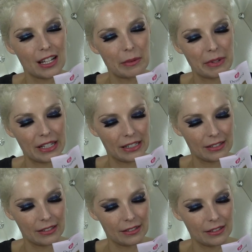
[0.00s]
I
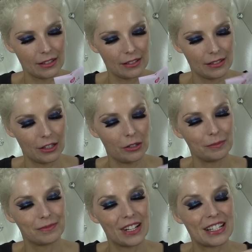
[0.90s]
mean,
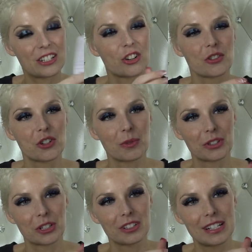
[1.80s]
it shows you
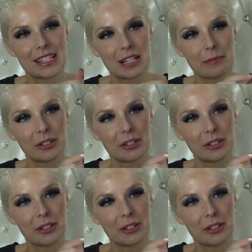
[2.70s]
what their cleansing